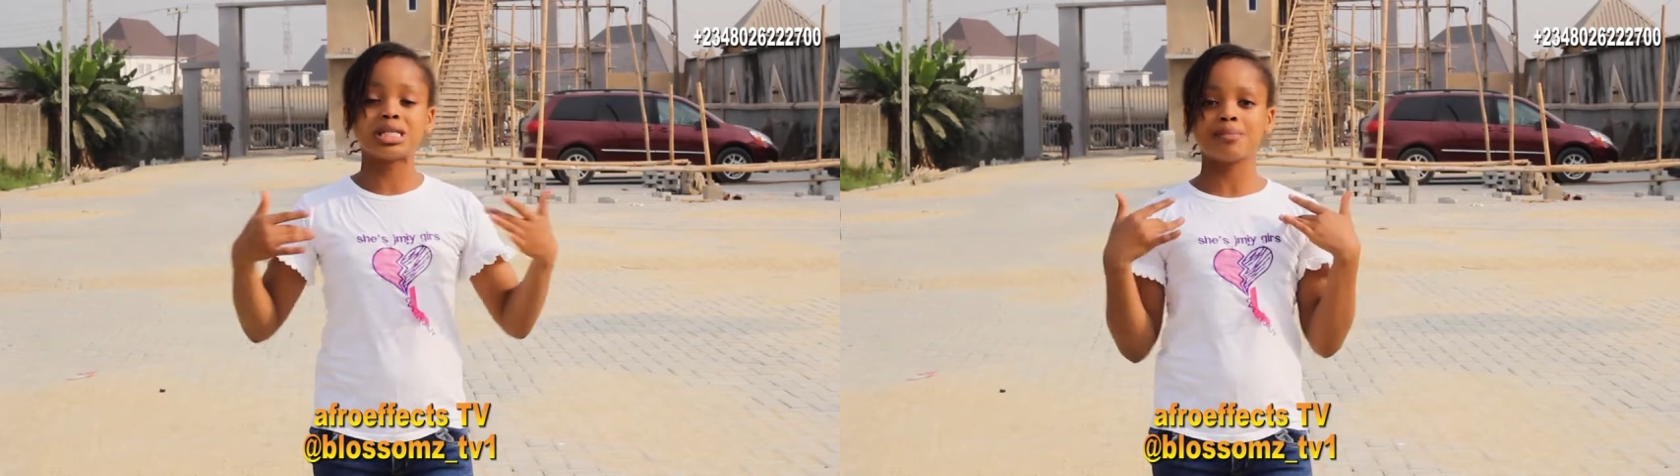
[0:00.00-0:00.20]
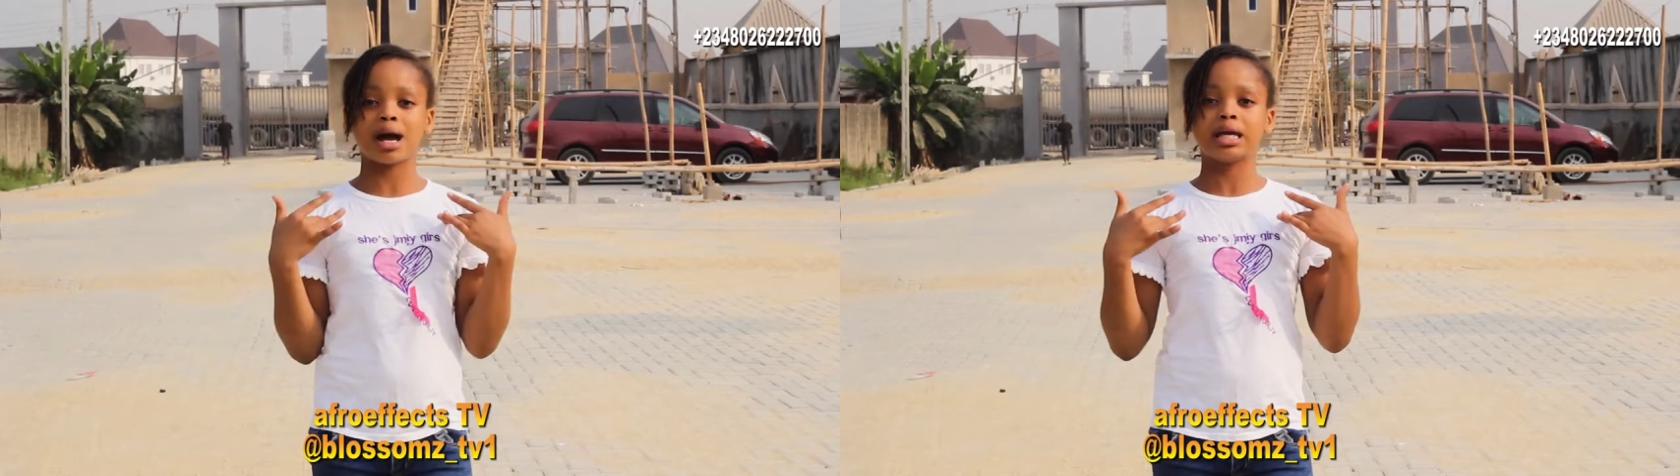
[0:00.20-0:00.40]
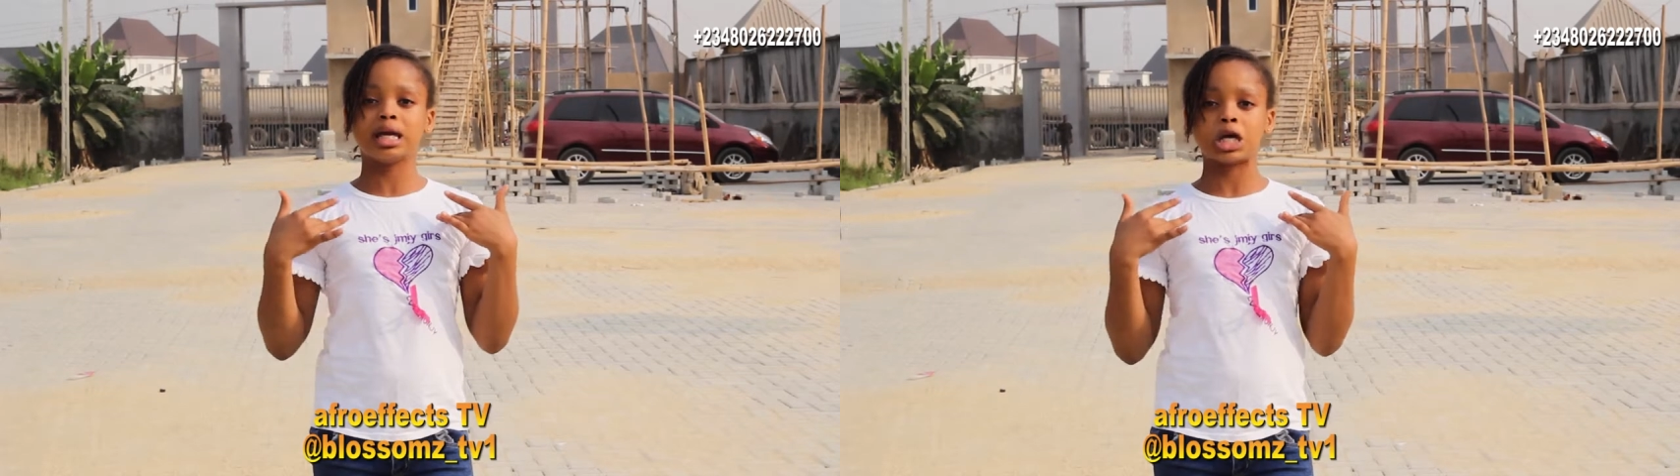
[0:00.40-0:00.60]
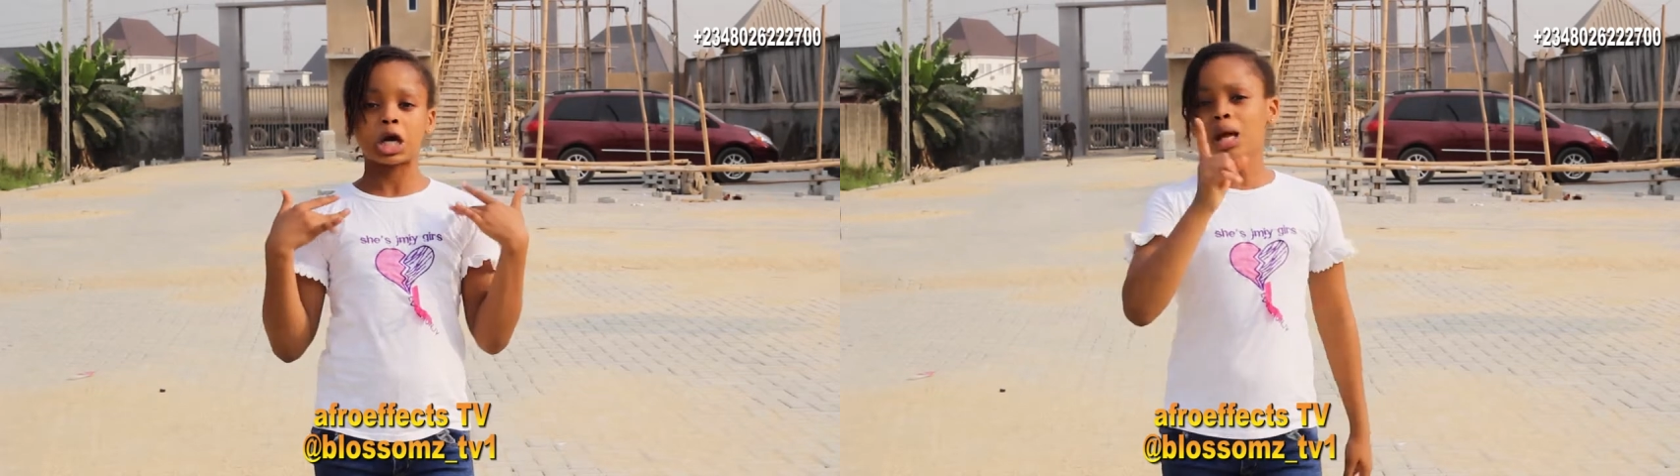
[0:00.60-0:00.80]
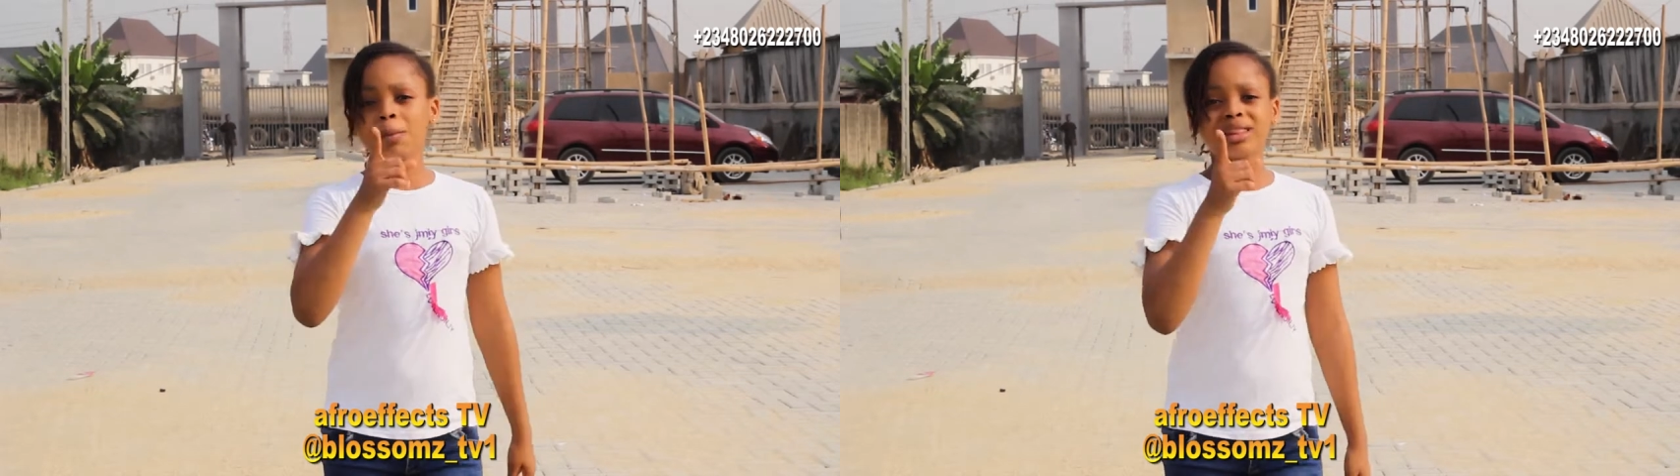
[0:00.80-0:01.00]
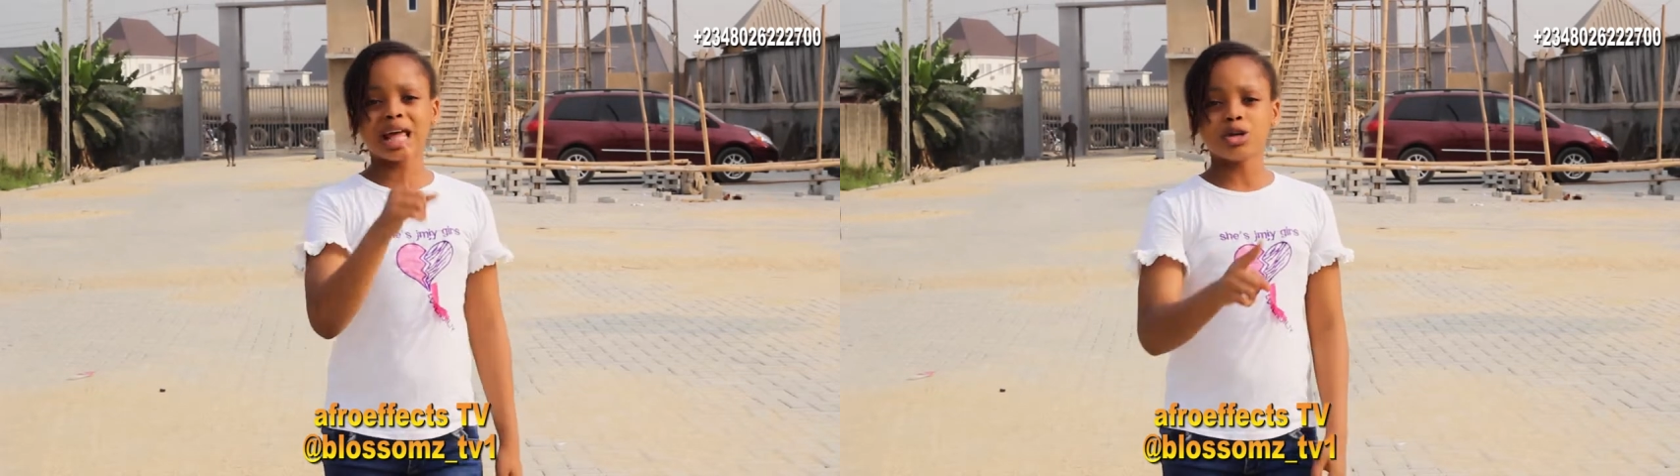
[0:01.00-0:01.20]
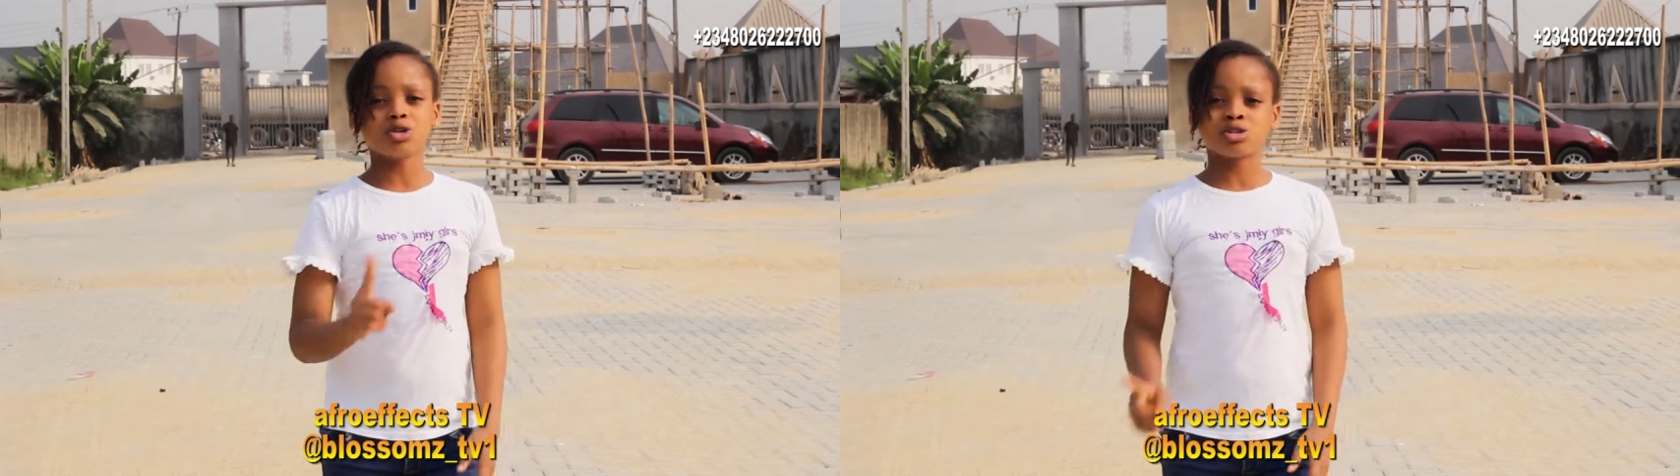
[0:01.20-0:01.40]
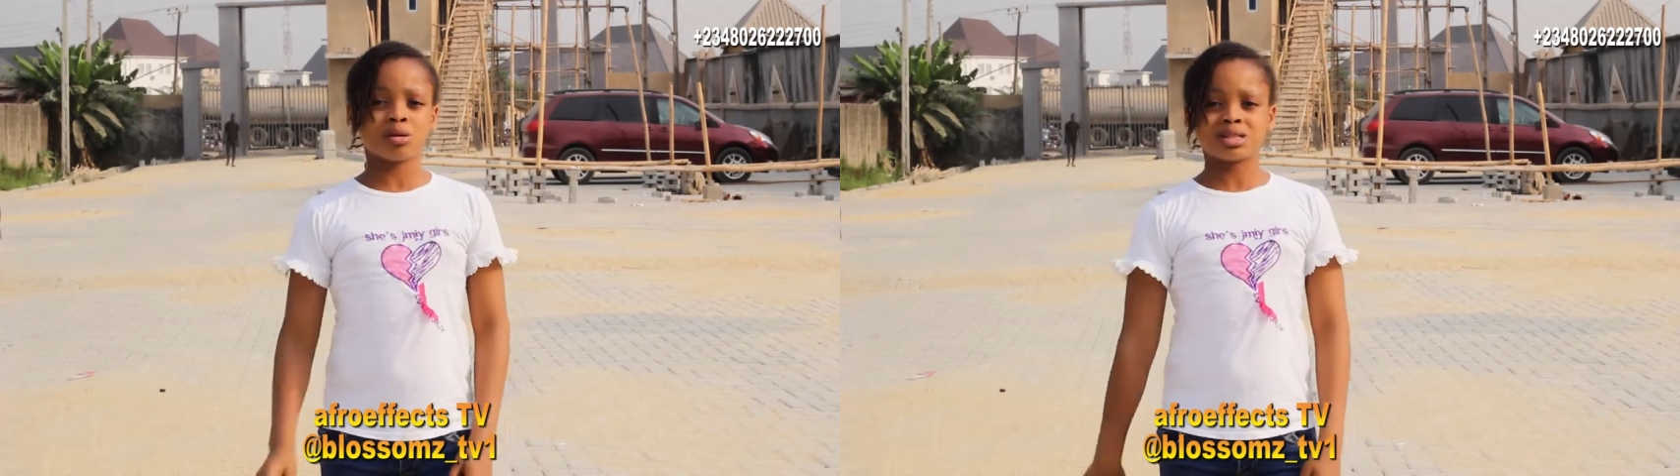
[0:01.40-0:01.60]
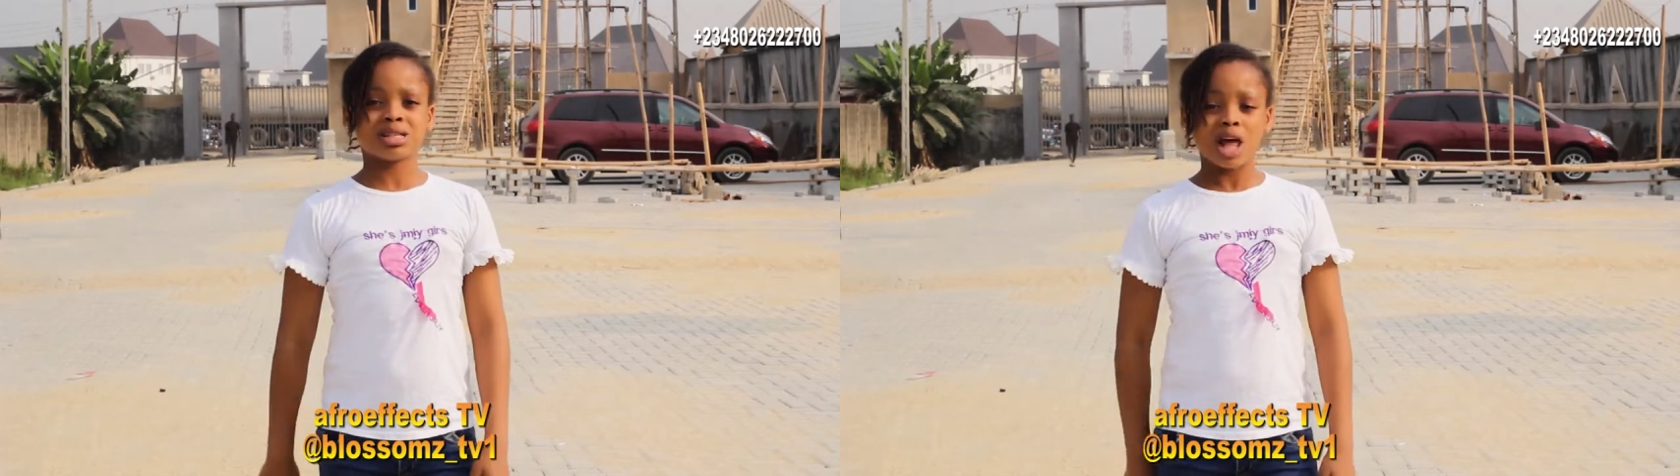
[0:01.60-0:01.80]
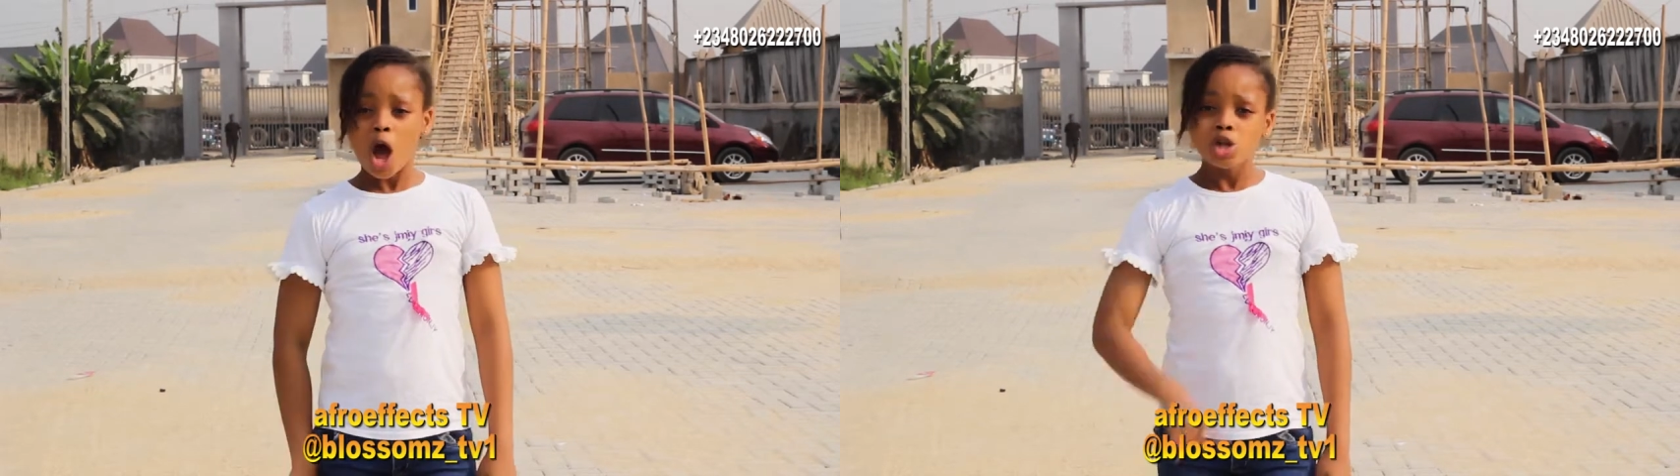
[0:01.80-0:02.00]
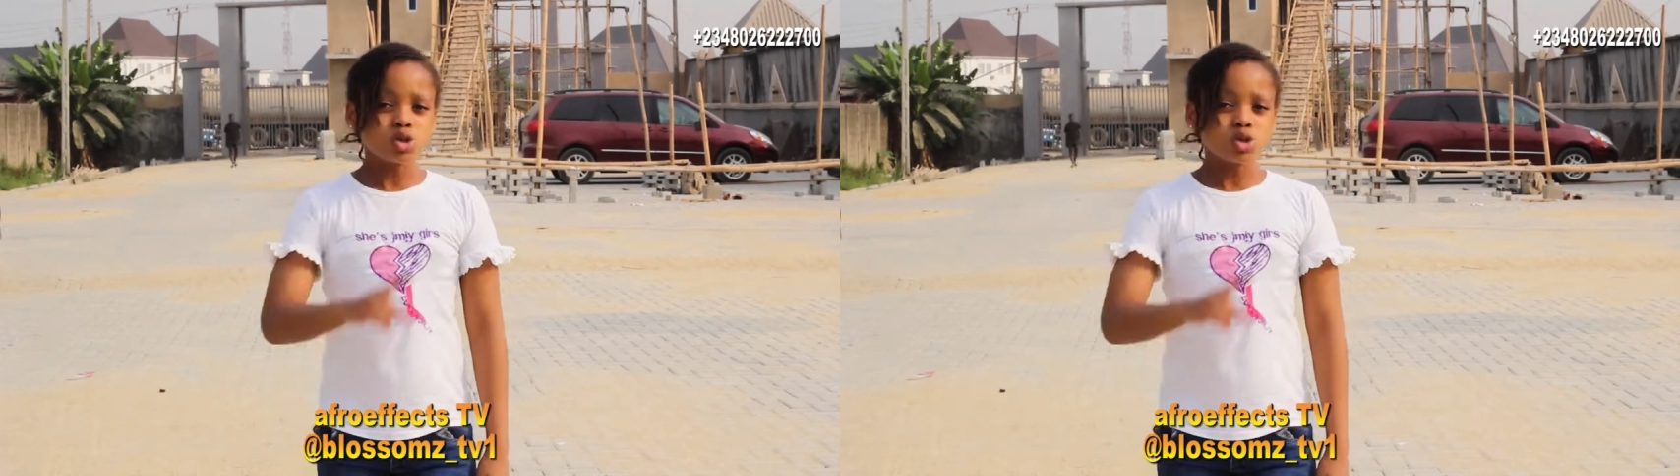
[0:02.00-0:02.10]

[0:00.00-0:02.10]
is my year. Let me tell you something.